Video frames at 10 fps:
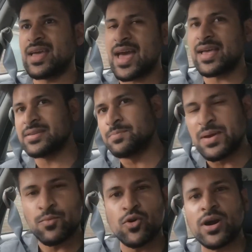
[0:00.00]
it's a
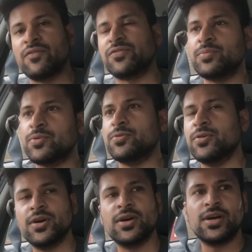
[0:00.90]
bit more comfortable
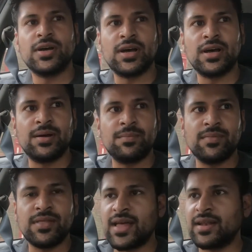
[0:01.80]

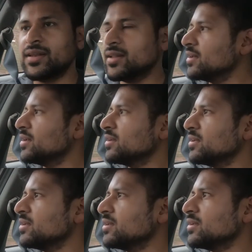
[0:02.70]
than,
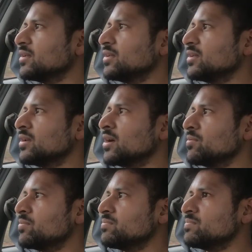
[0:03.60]
you know,
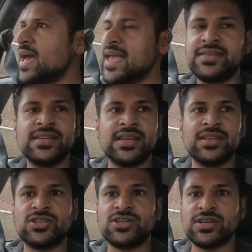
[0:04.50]

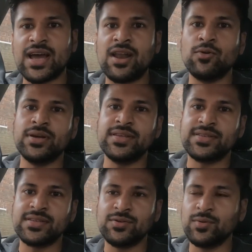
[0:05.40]
18-inch
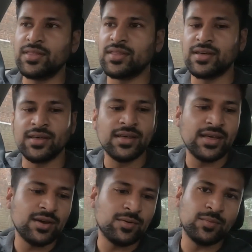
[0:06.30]
alloys
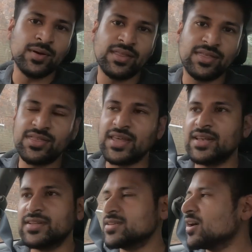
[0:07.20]
with
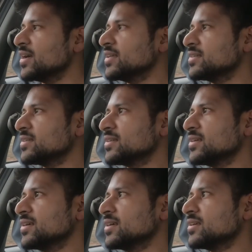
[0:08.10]
thin tyres,
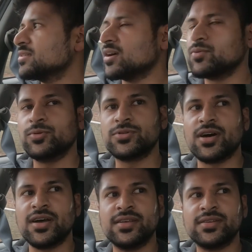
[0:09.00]
sidewall
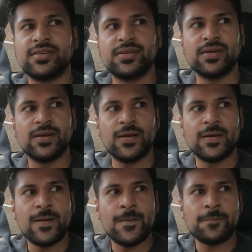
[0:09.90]
tyres.
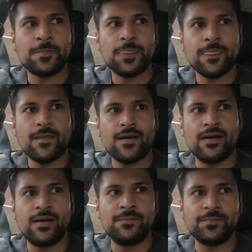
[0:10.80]

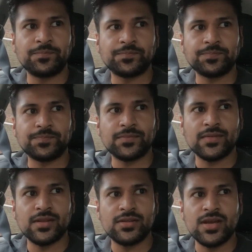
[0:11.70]

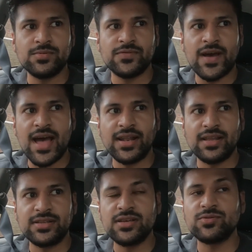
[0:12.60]
In terms of
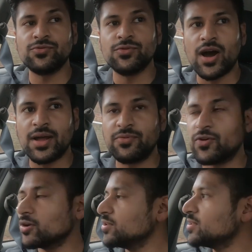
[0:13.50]
ride,
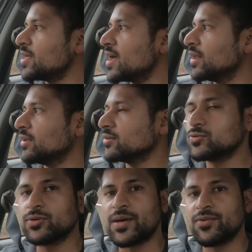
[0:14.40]
before I go into the handling, I'll
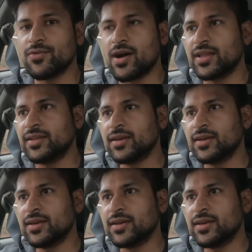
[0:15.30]
talk about the ride.